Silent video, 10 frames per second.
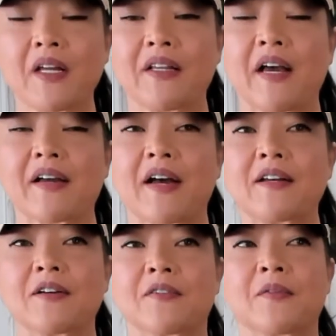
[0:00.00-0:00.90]
that
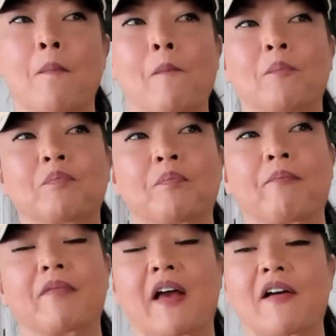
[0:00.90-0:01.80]
kind of
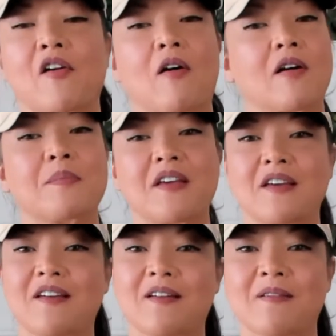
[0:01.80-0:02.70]
that
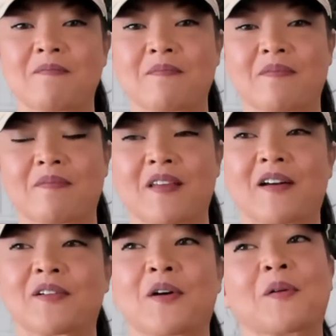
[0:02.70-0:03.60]
carby, I
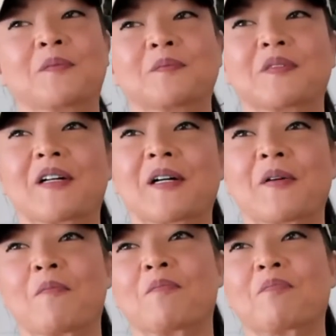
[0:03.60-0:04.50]
don't know,
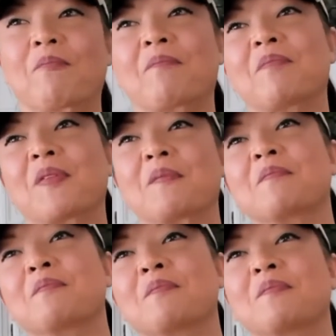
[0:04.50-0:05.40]
um,
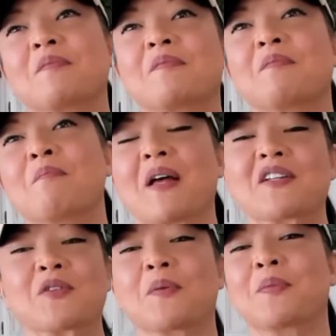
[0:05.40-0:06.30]

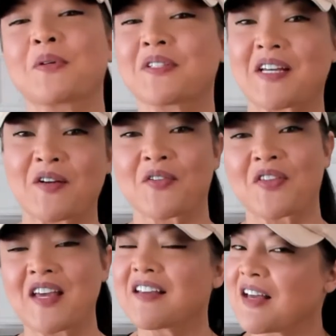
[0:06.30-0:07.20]
mental boost that you
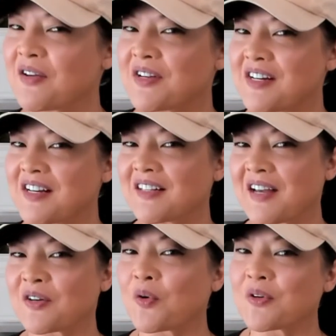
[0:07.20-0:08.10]
think that you're eating
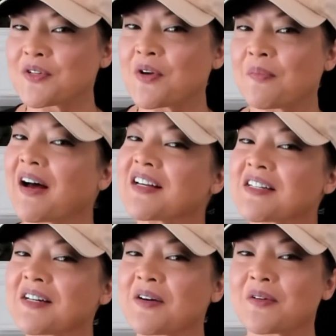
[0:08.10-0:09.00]
like an orzo
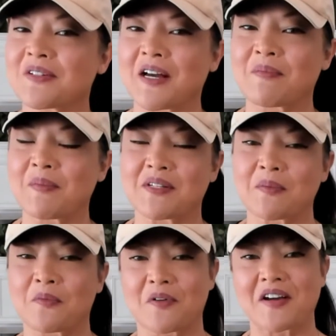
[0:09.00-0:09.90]
pasta or like maybe
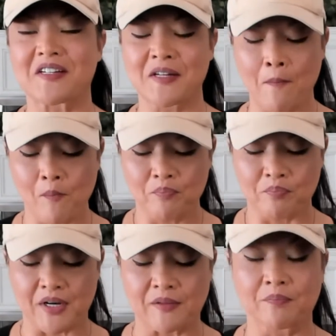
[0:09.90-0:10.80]
some rice,
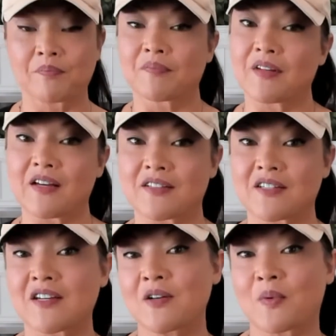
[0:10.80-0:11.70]
but it's
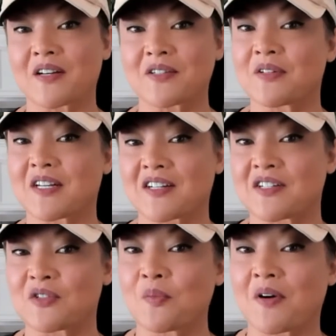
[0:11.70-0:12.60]
quinoa, so it's actually
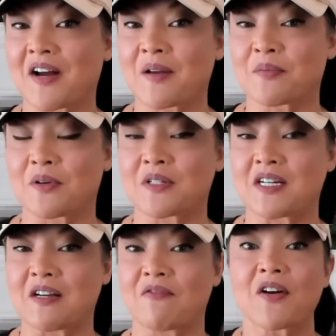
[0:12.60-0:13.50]
super high in
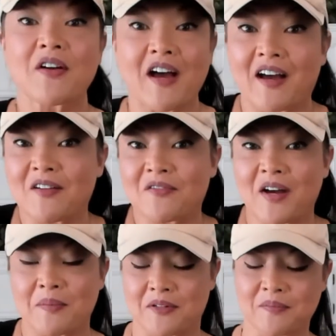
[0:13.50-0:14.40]
protein, very high in
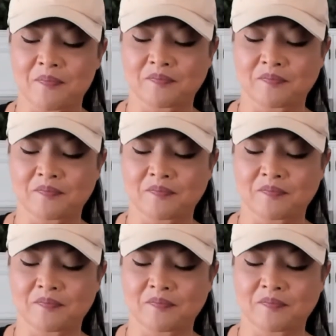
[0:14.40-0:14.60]
fiber